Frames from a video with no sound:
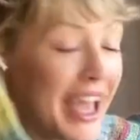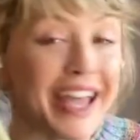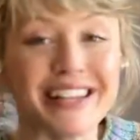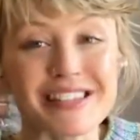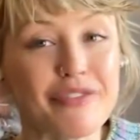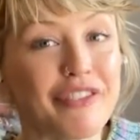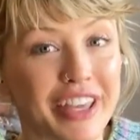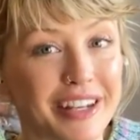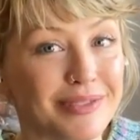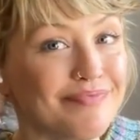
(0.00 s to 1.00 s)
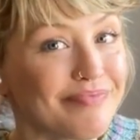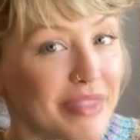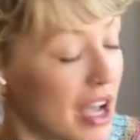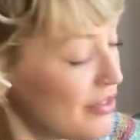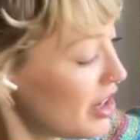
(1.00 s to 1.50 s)
and it's Finn,
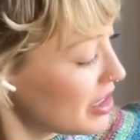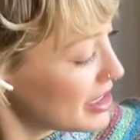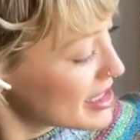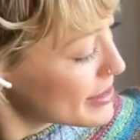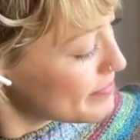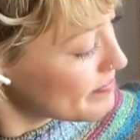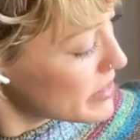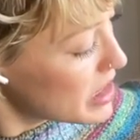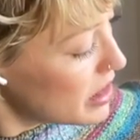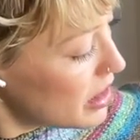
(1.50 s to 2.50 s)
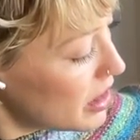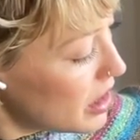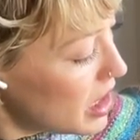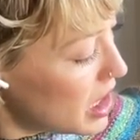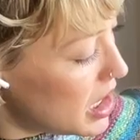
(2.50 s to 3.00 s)
not Falkland.
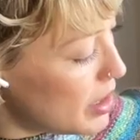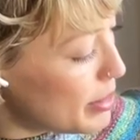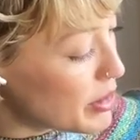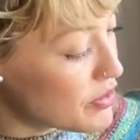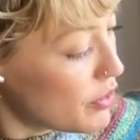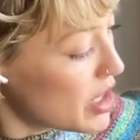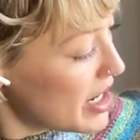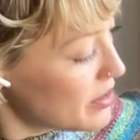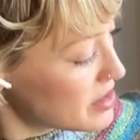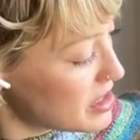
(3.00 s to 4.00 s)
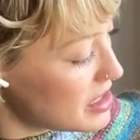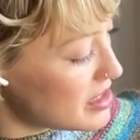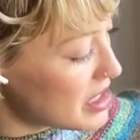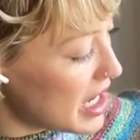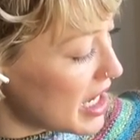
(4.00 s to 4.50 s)
Uh, but it was four
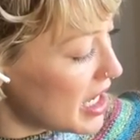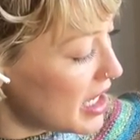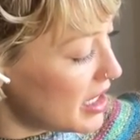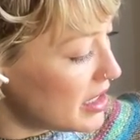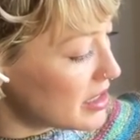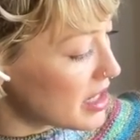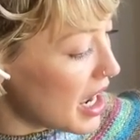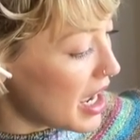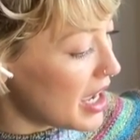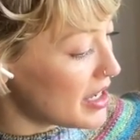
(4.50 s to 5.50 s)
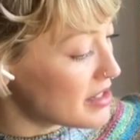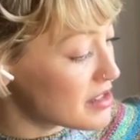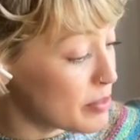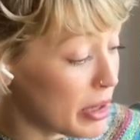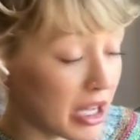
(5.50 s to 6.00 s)
ounces, and I
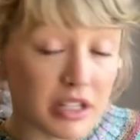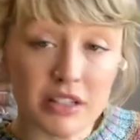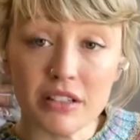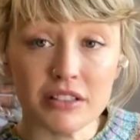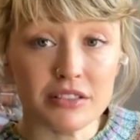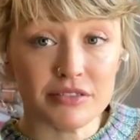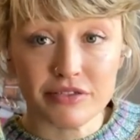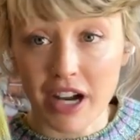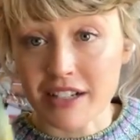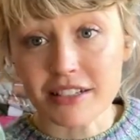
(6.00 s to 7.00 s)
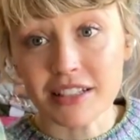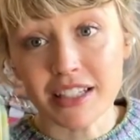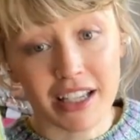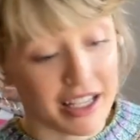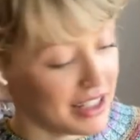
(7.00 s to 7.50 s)
spun
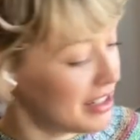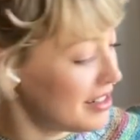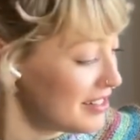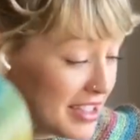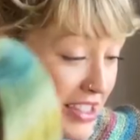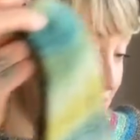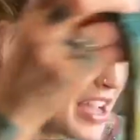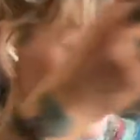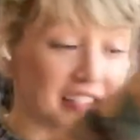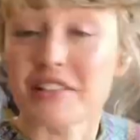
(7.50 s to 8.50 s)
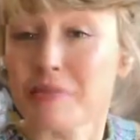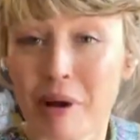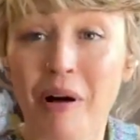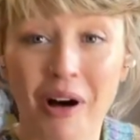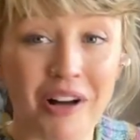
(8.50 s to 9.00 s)
fractally and knit these socks, and that's
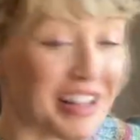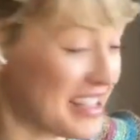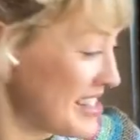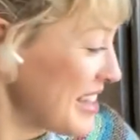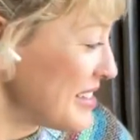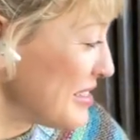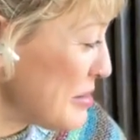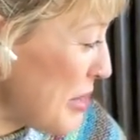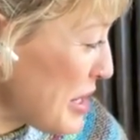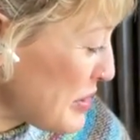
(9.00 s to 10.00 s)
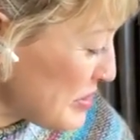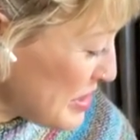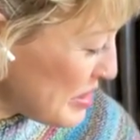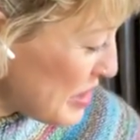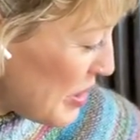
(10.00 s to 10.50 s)
about all I said in my notes.
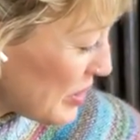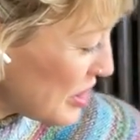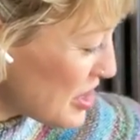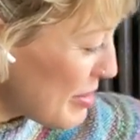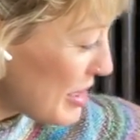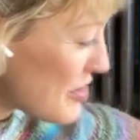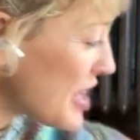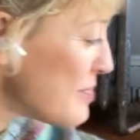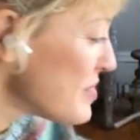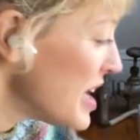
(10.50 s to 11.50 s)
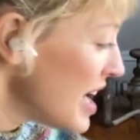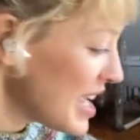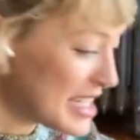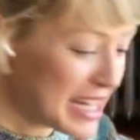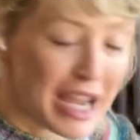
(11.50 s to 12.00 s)
So good job, Andrea.
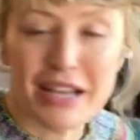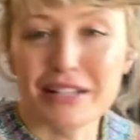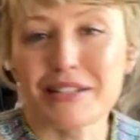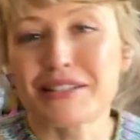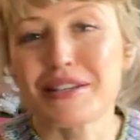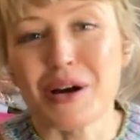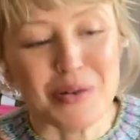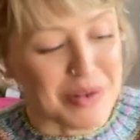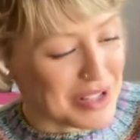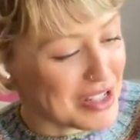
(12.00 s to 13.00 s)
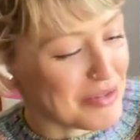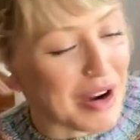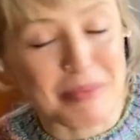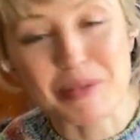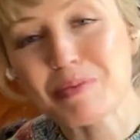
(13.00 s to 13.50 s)
Did not note
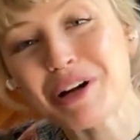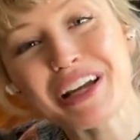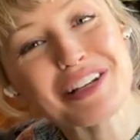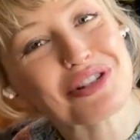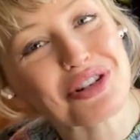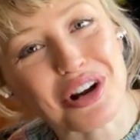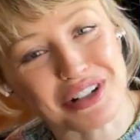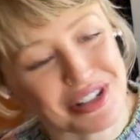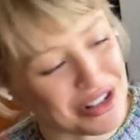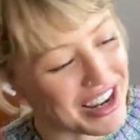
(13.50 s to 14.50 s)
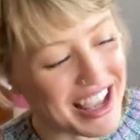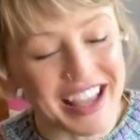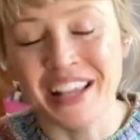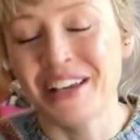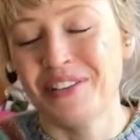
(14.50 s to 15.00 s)
reps per inch or yardage or
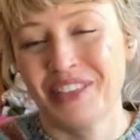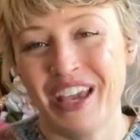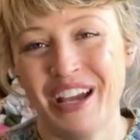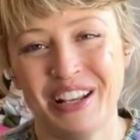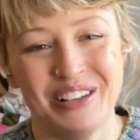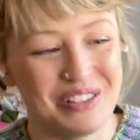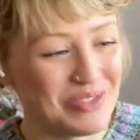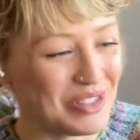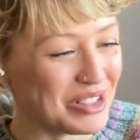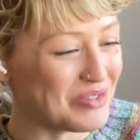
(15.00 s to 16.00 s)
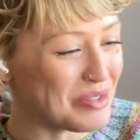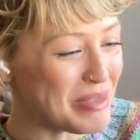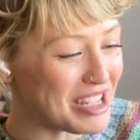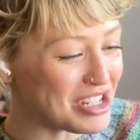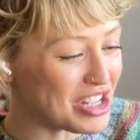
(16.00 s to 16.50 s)
any of that useful
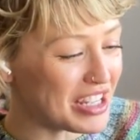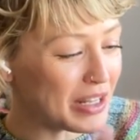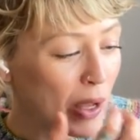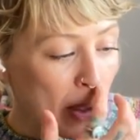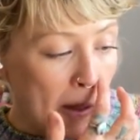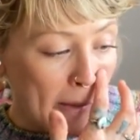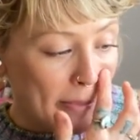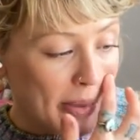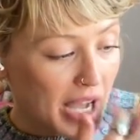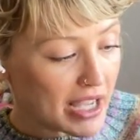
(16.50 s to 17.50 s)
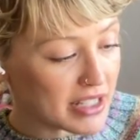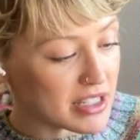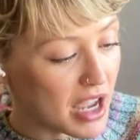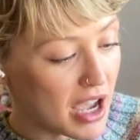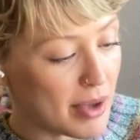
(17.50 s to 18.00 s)
information, but
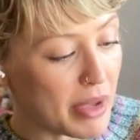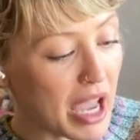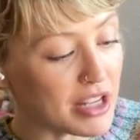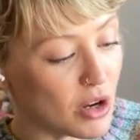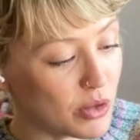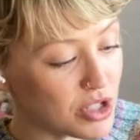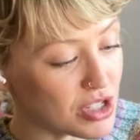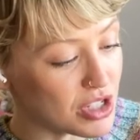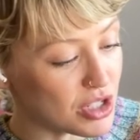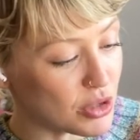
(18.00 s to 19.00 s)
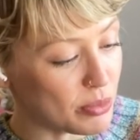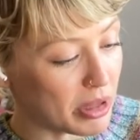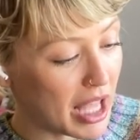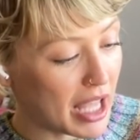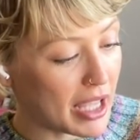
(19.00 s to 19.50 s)
um, I know it was just a
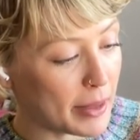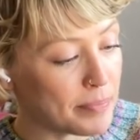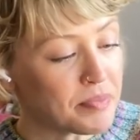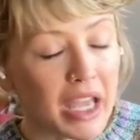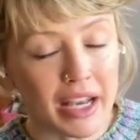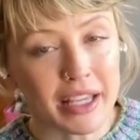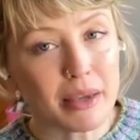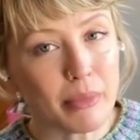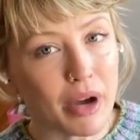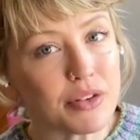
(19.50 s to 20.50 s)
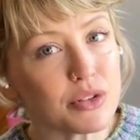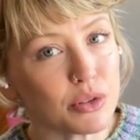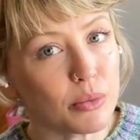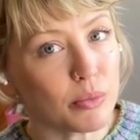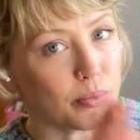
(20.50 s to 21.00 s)
two-ply, and it came out
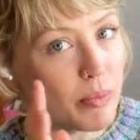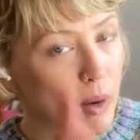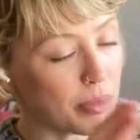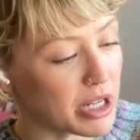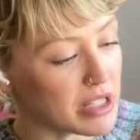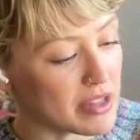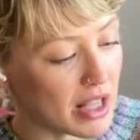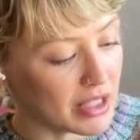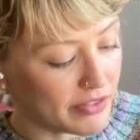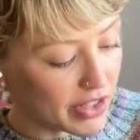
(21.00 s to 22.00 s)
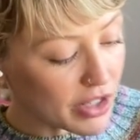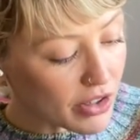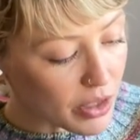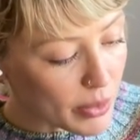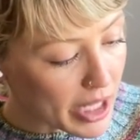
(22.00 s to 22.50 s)
to a pretty solid
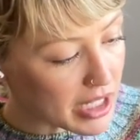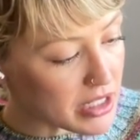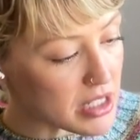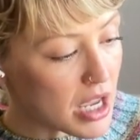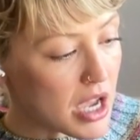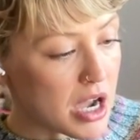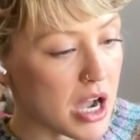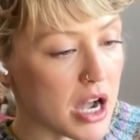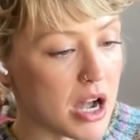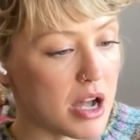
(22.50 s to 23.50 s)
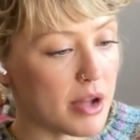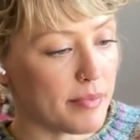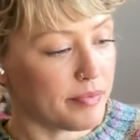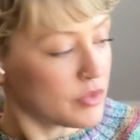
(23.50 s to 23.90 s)
fingering weight. Um,